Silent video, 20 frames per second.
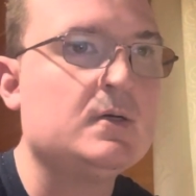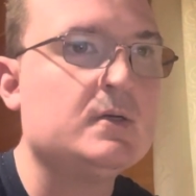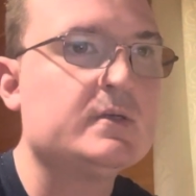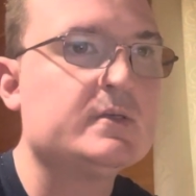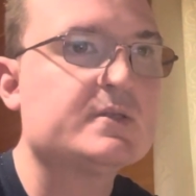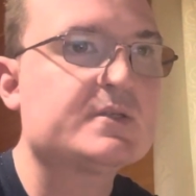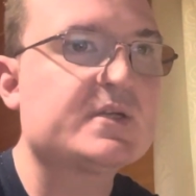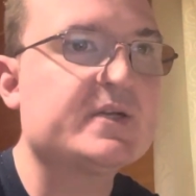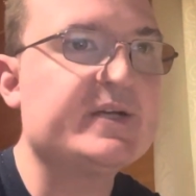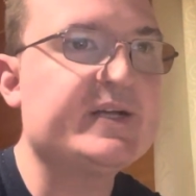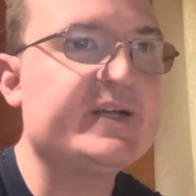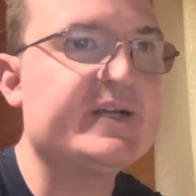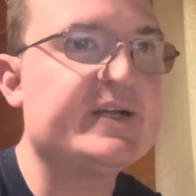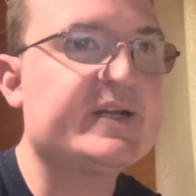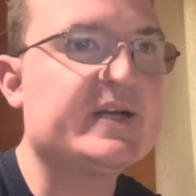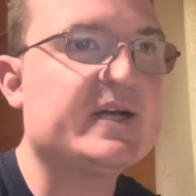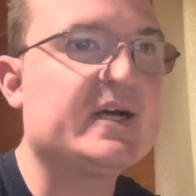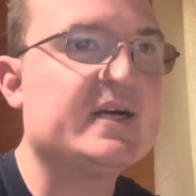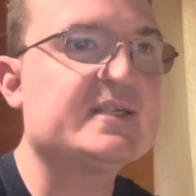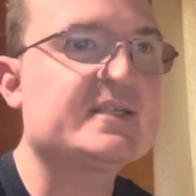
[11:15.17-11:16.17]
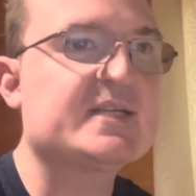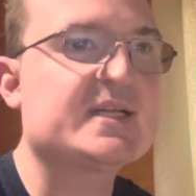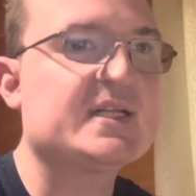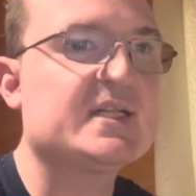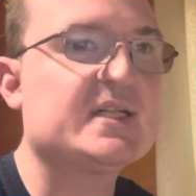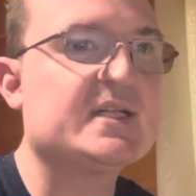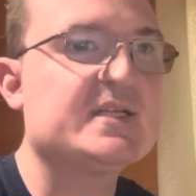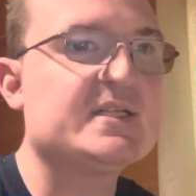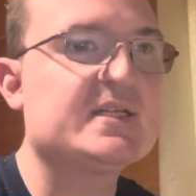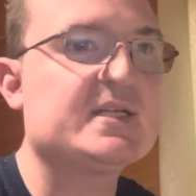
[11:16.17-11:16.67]
So you guys can
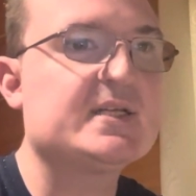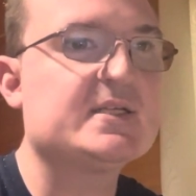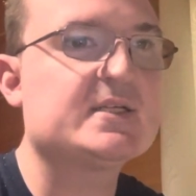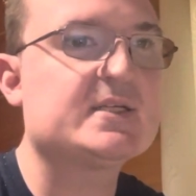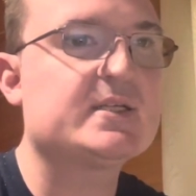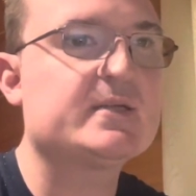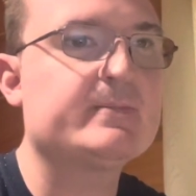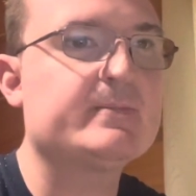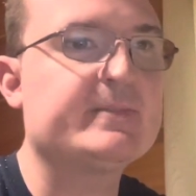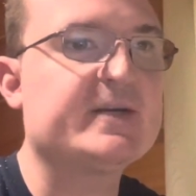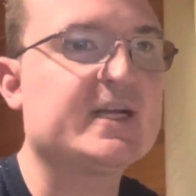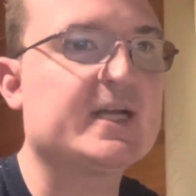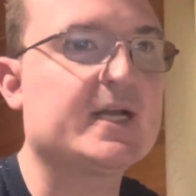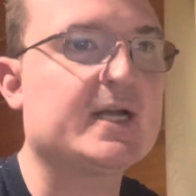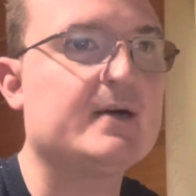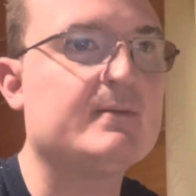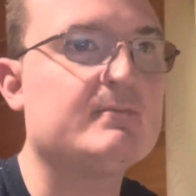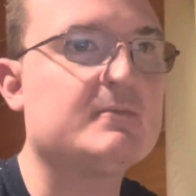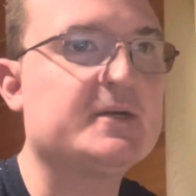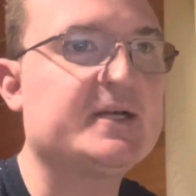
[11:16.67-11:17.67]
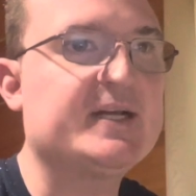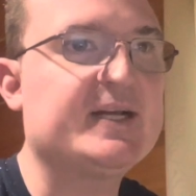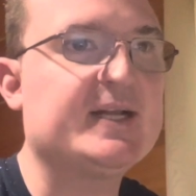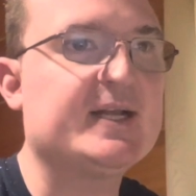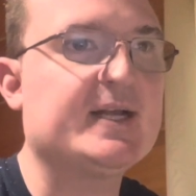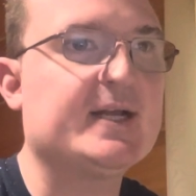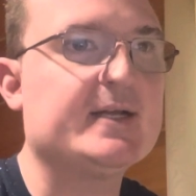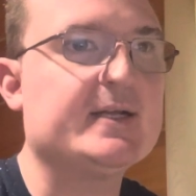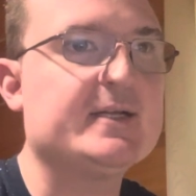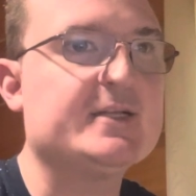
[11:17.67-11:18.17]
listen to the Montgomery
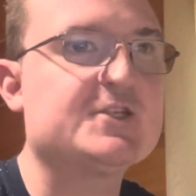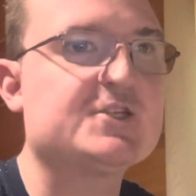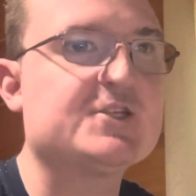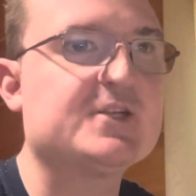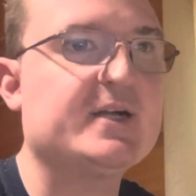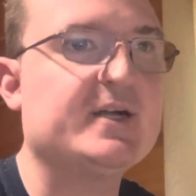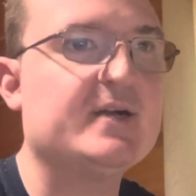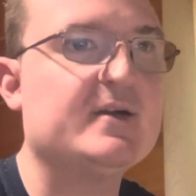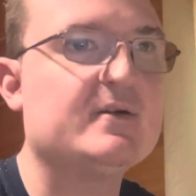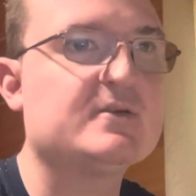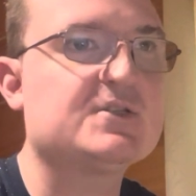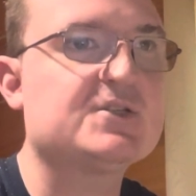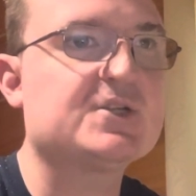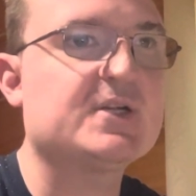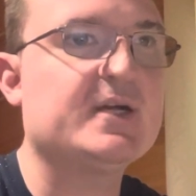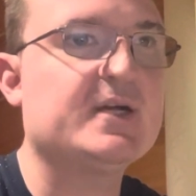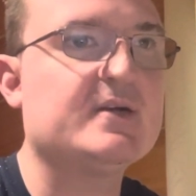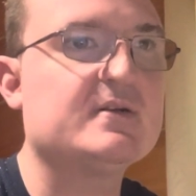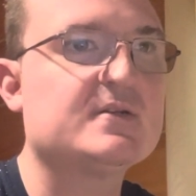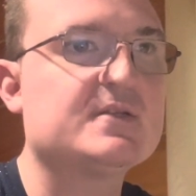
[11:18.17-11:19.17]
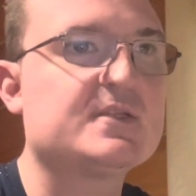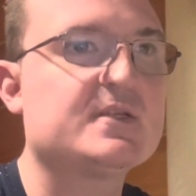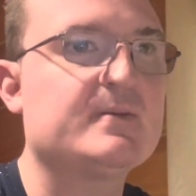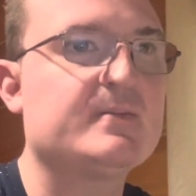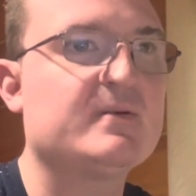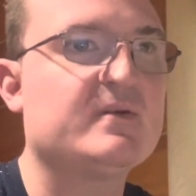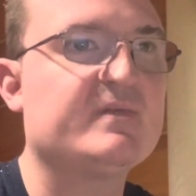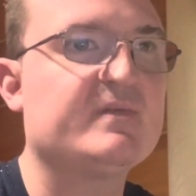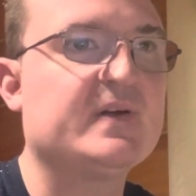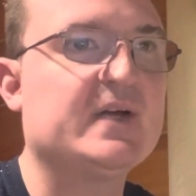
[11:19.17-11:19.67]
County Sheriff,
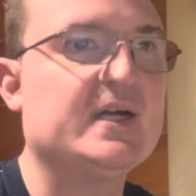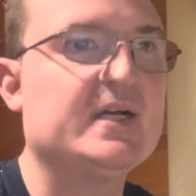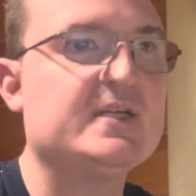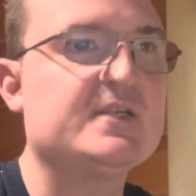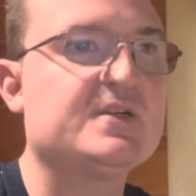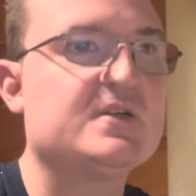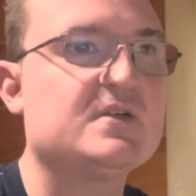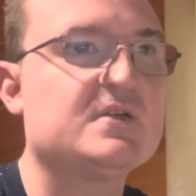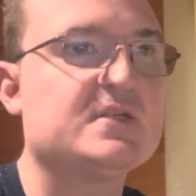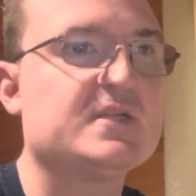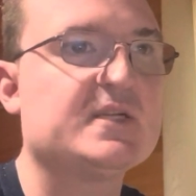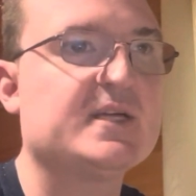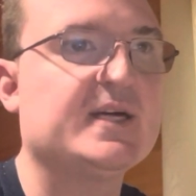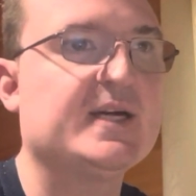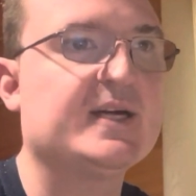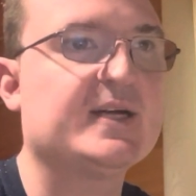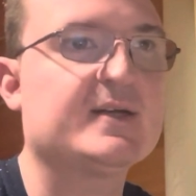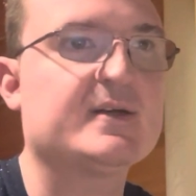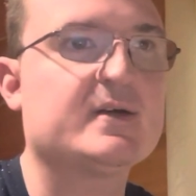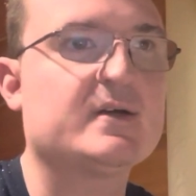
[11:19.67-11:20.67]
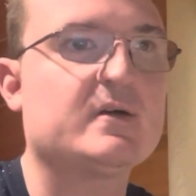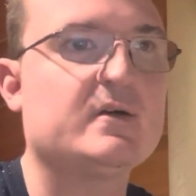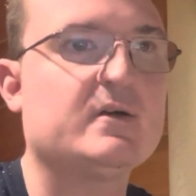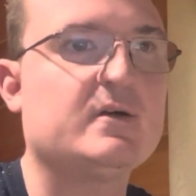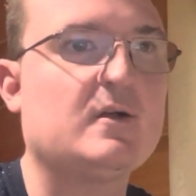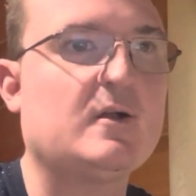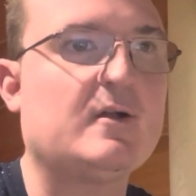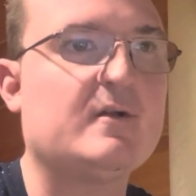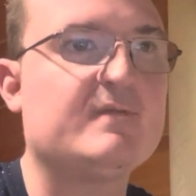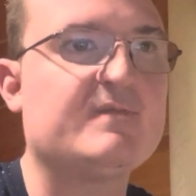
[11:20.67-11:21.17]
Supervisor, Tactical,
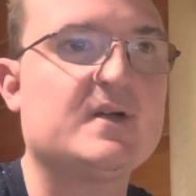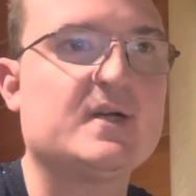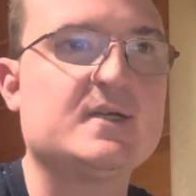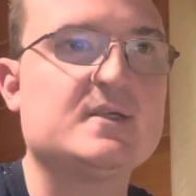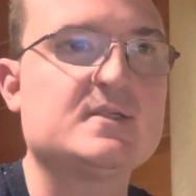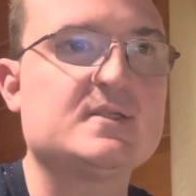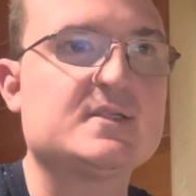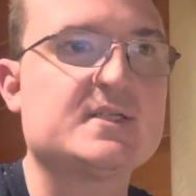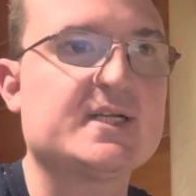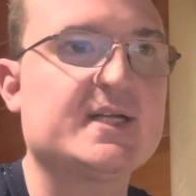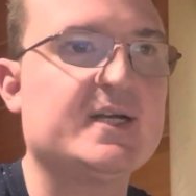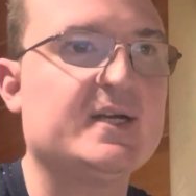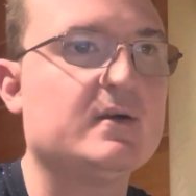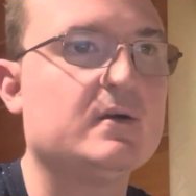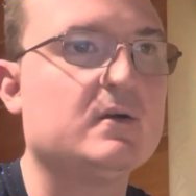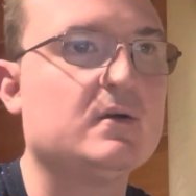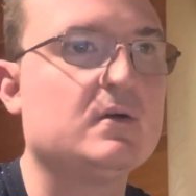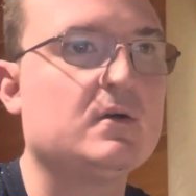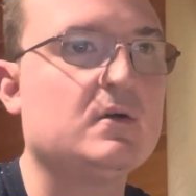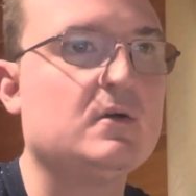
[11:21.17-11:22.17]
all volunteer